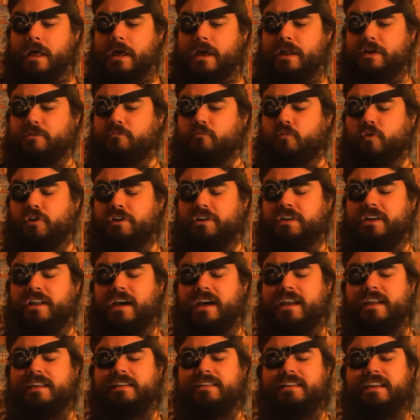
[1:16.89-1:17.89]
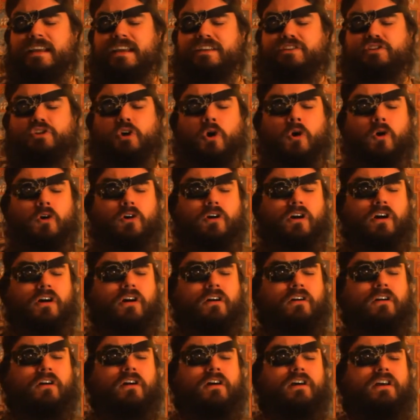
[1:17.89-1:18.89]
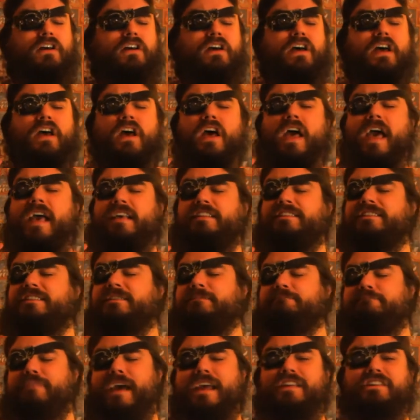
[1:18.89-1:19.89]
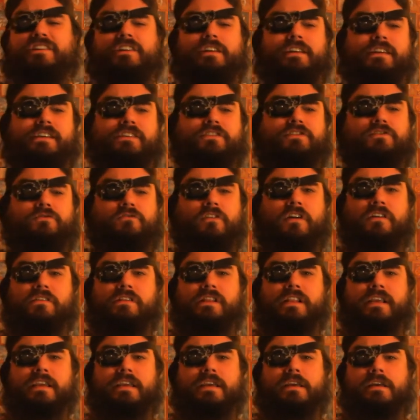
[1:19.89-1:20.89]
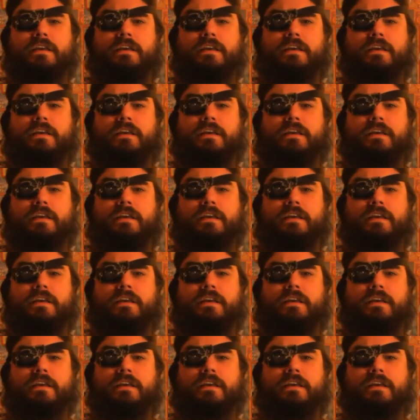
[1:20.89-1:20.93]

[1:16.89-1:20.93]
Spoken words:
And one night it took her especially strongly.